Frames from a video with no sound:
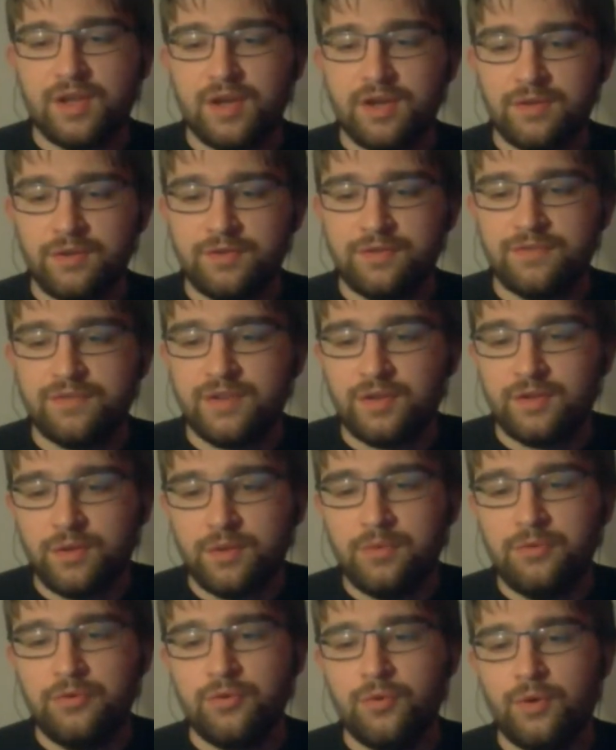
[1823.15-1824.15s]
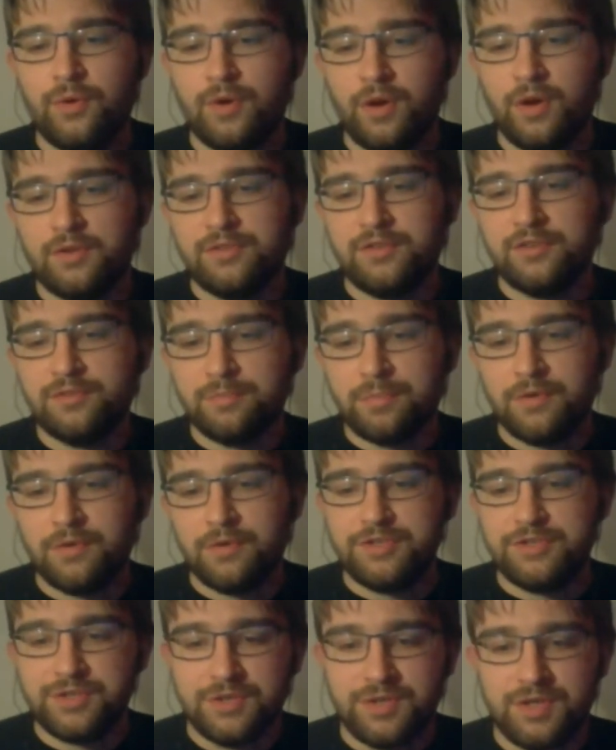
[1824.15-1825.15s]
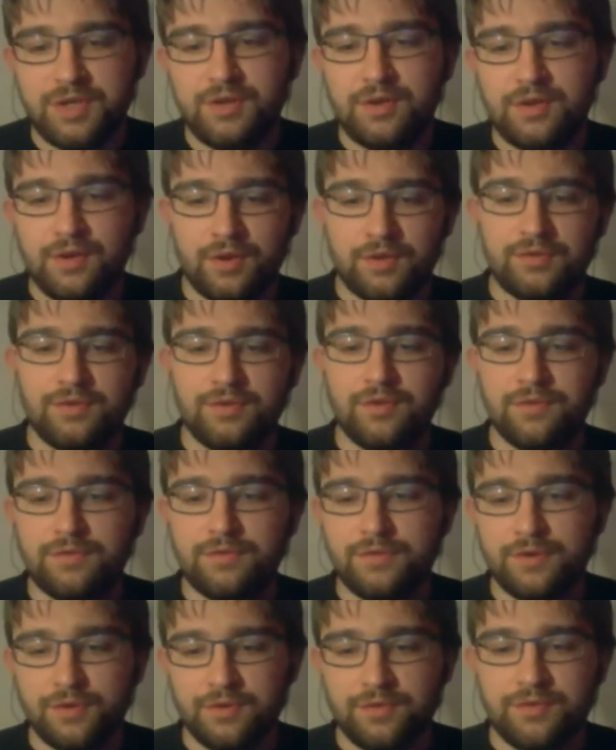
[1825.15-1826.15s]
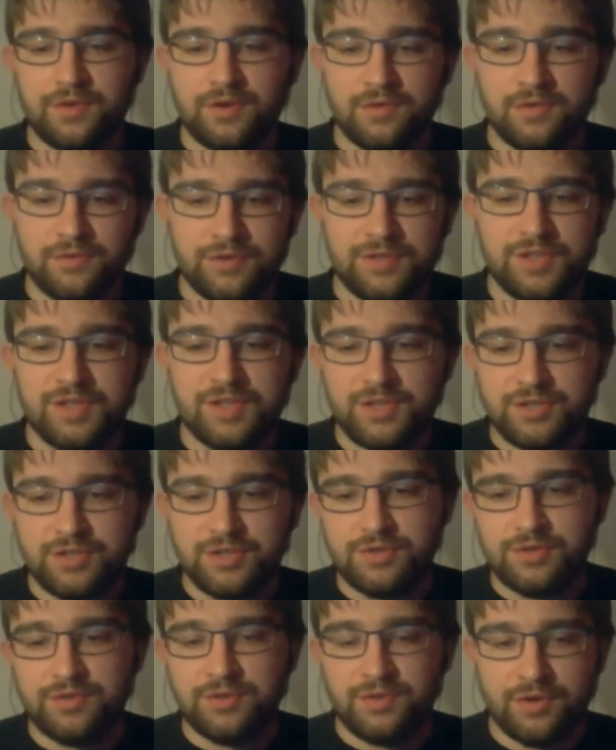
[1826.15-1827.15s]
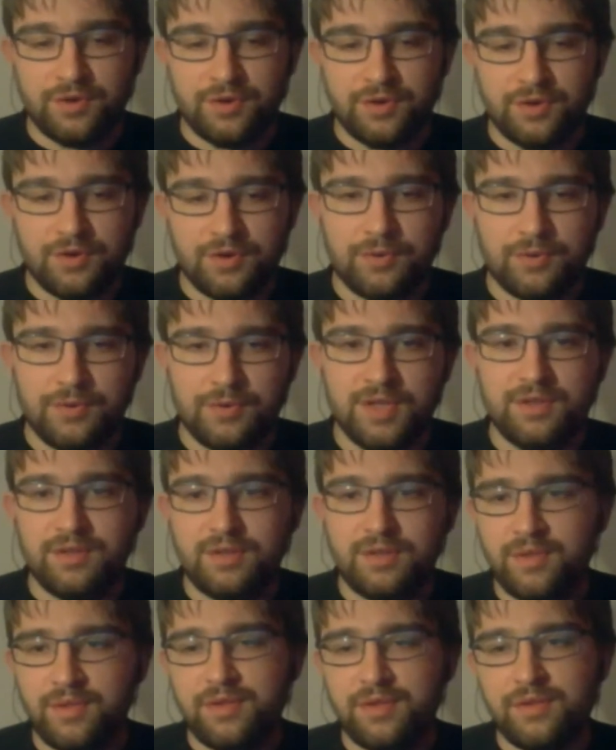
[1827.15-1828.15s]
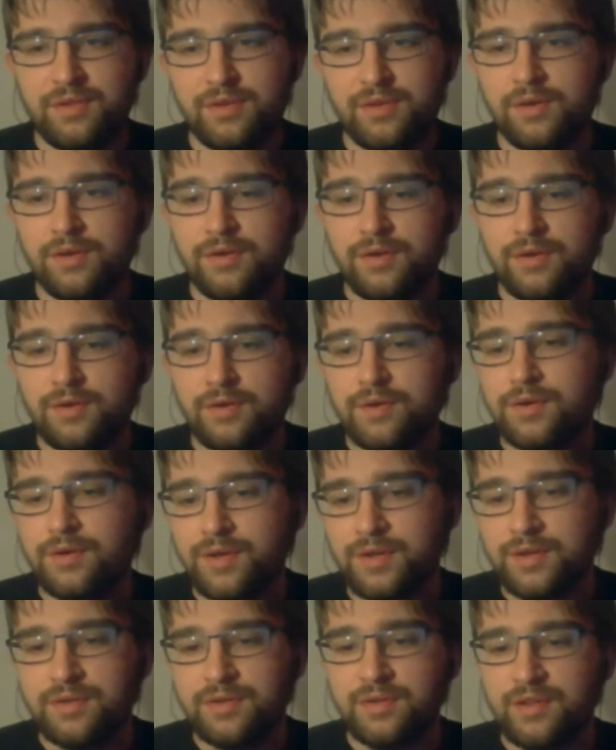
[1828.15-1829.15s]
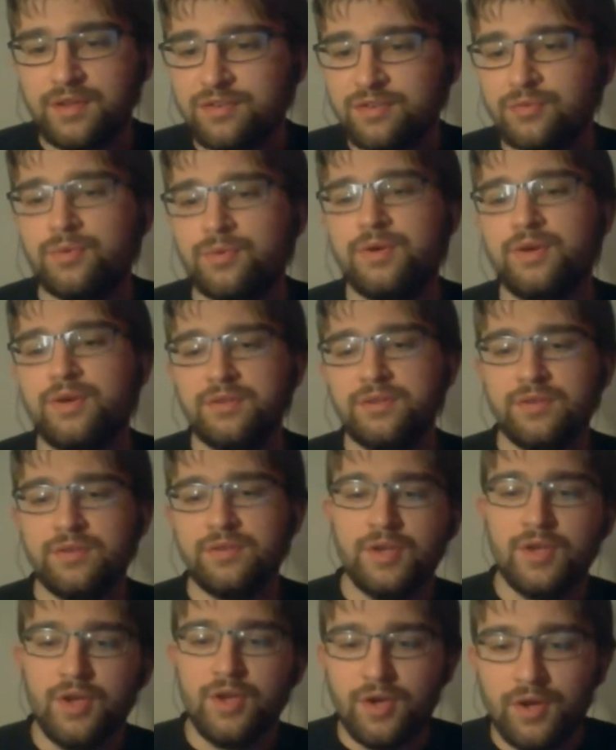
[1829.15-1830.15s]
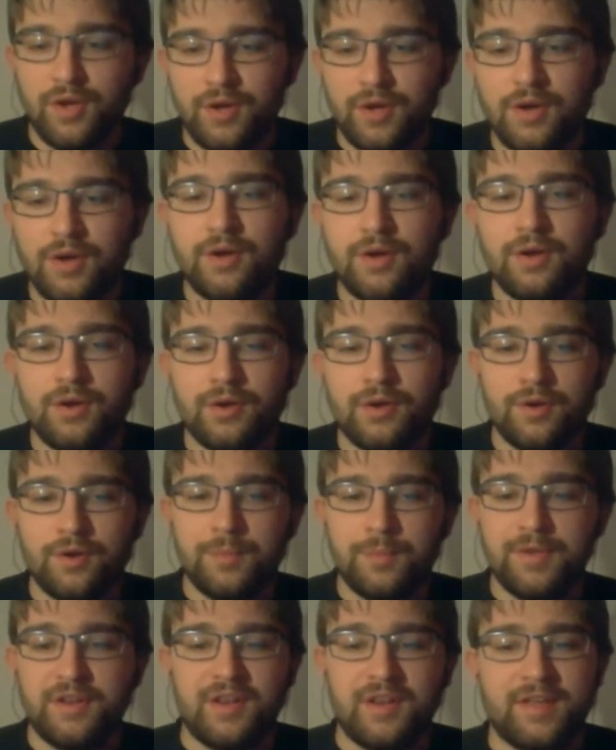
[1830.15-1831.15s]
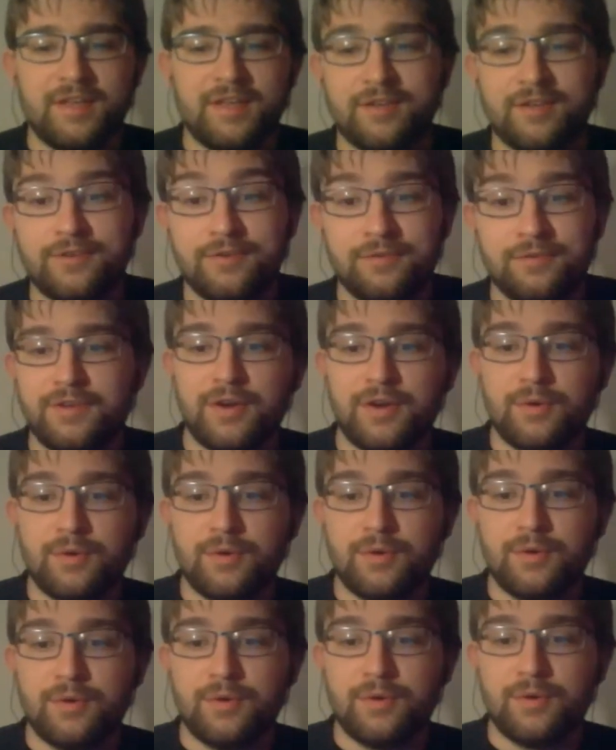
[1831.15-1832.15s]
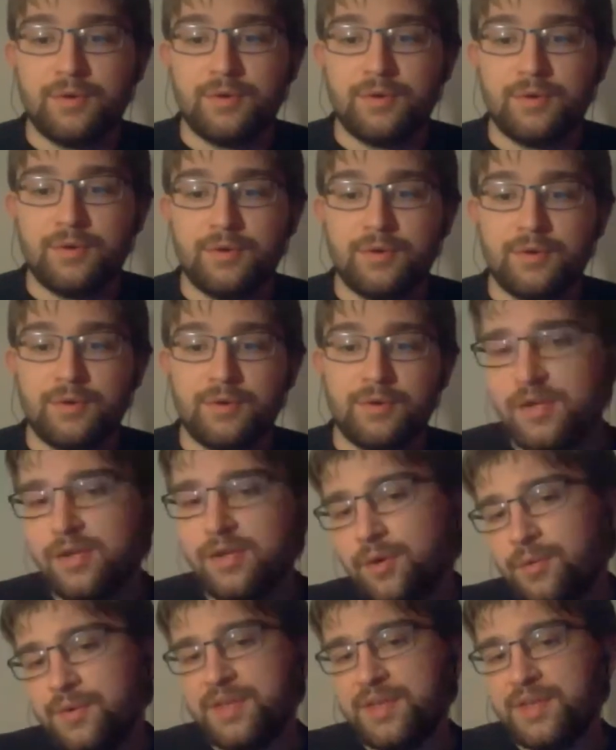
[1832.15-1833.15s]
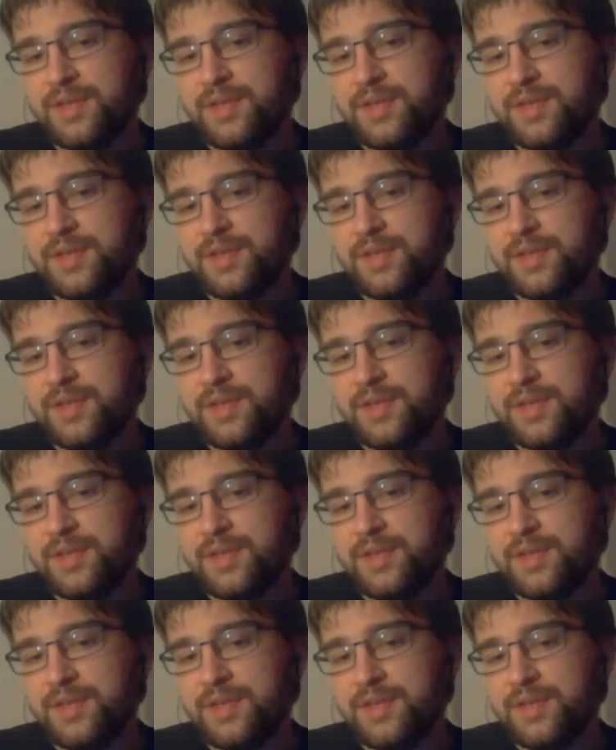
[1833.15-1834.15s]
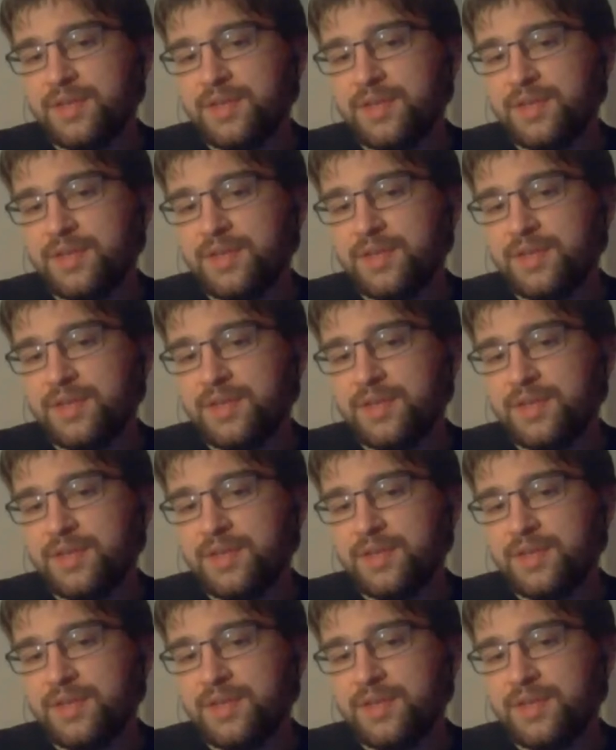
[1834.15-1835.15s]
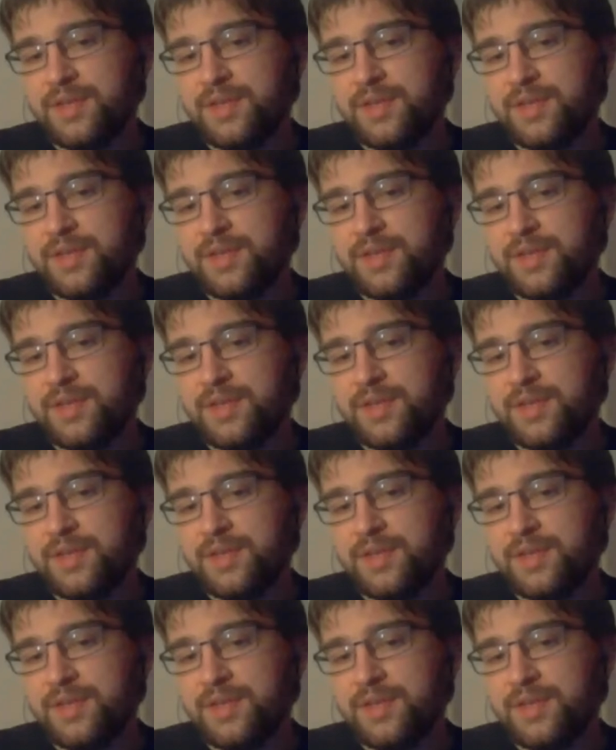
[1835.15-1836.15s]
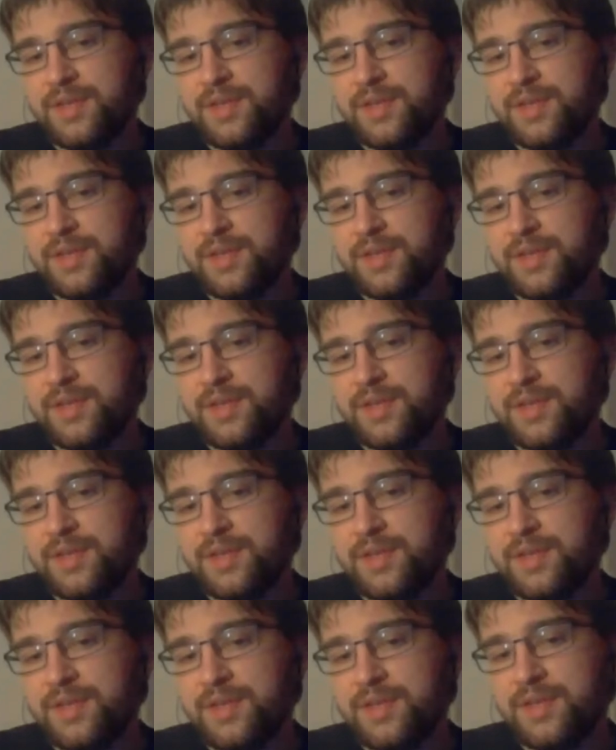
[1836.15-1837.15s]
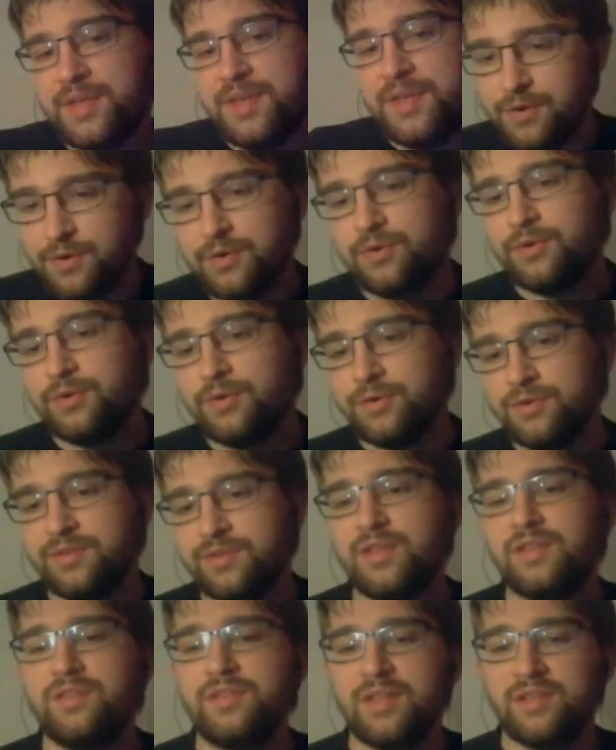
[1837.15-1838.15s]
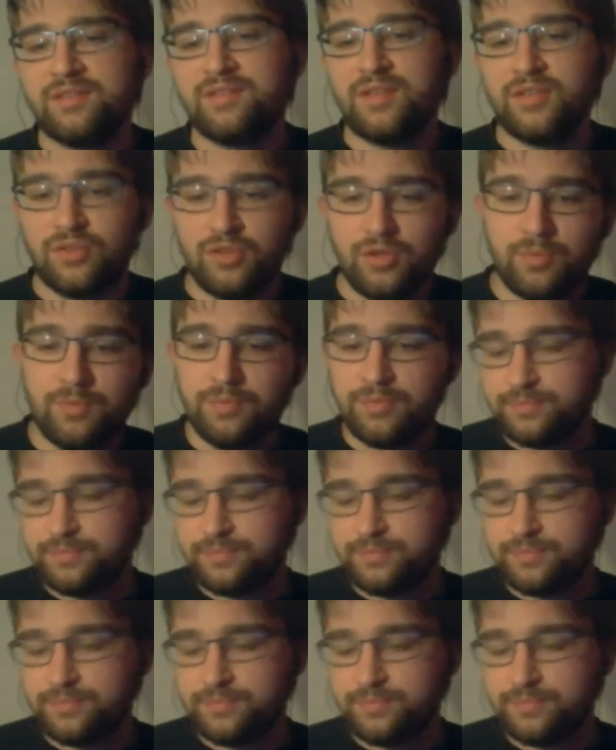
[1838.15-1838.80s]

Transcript: kind of setup. So a lot of provisioning, a lot of servers that are just created and destroyed, a bit like Vagrant at scale. We have some Jenkins job that also connect to the Foreman to create and destroy hosts at that setup.